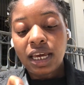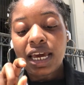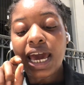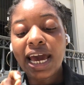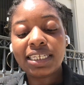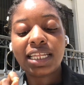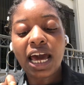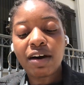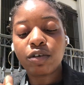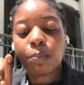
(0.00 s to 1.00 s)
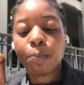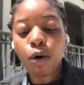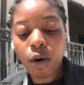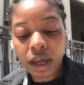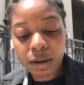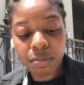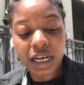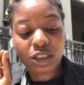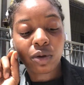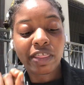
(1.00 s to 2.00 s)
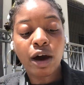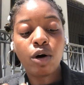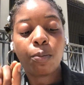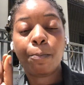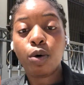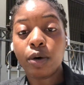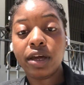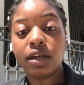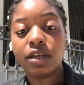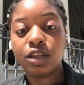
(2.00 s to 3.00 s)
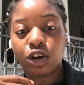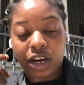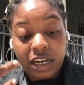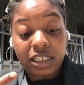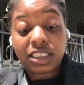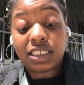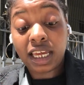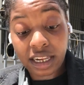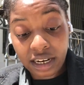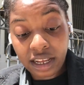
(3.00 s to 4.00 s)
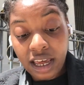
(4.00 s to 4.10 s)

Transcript: It has to have a point, because without a point, you're gonna sin.